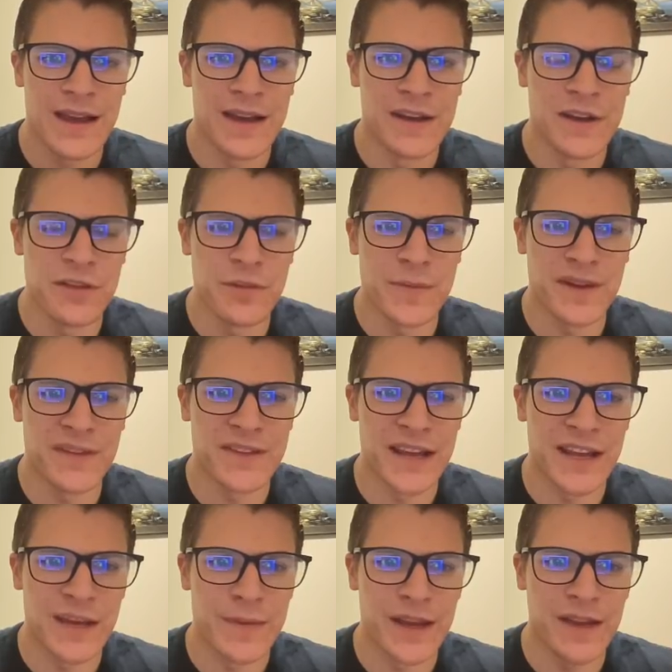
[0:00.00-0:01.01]
Another
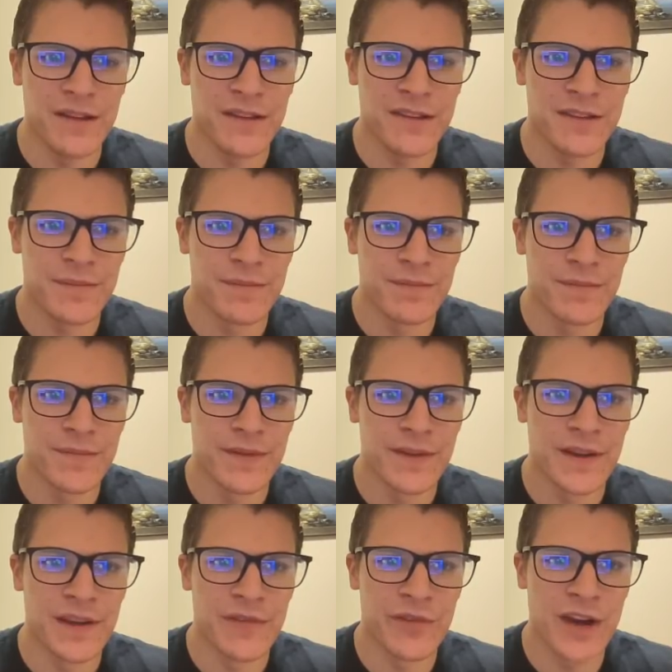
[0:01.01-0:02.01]
mistake he makes.
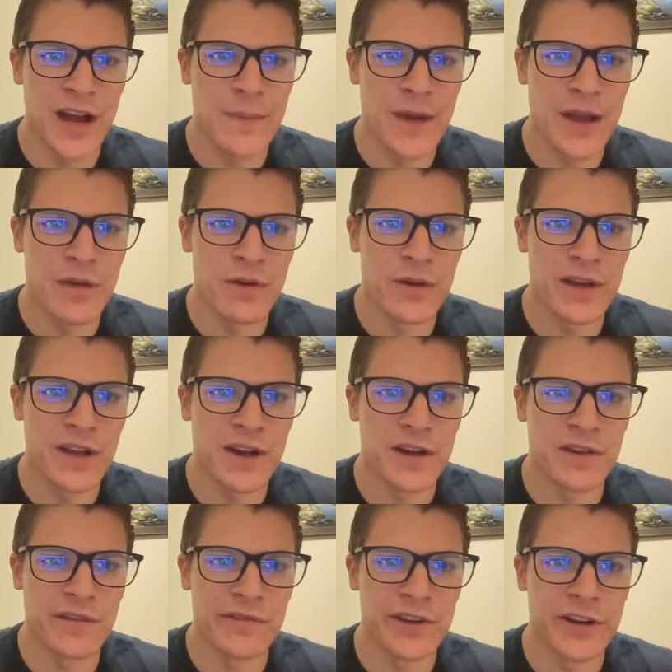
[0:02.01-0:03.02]
He forgot my
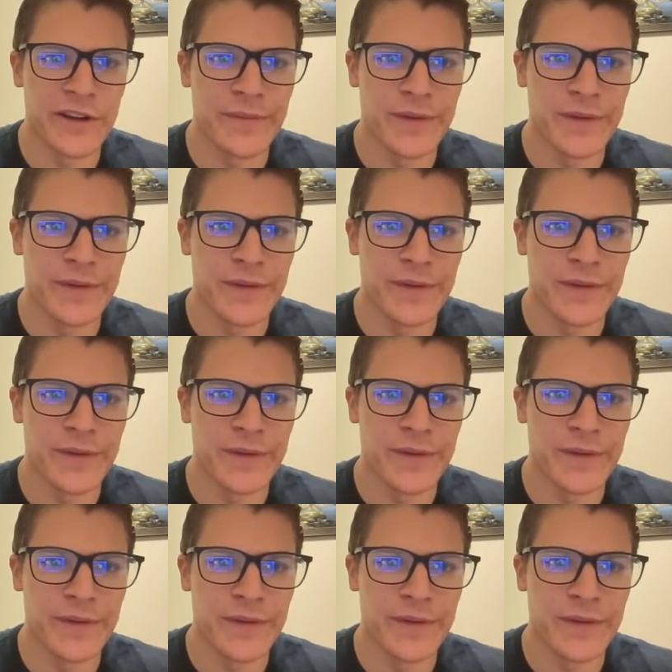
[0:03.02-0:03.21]
recon over here.